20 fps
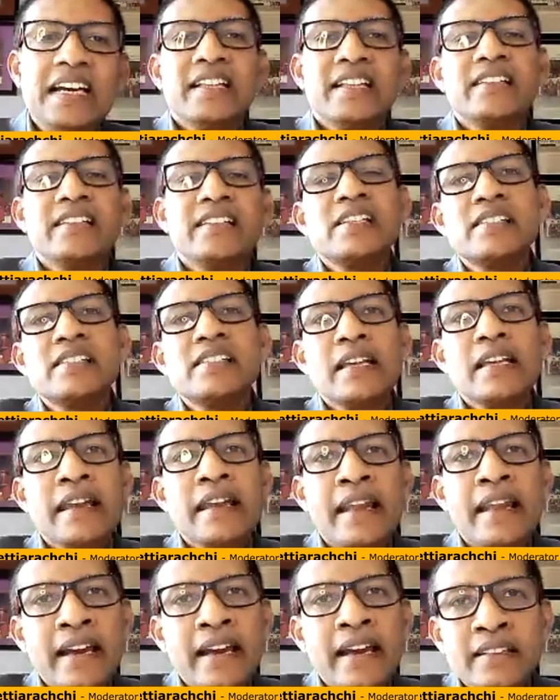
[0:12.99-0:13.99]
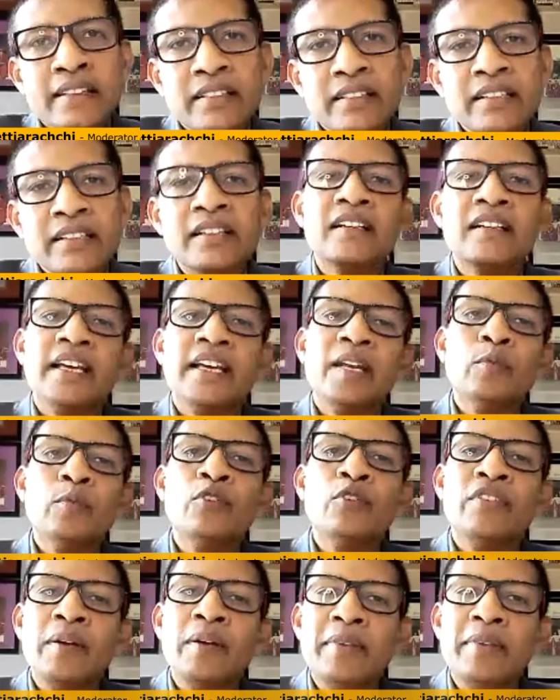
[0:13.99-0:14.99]
This is the ninth
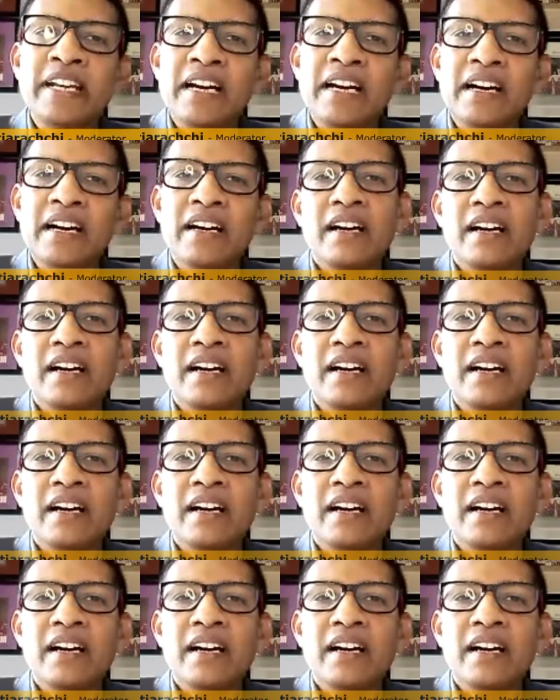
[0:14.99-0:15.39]
Glenmore webinar,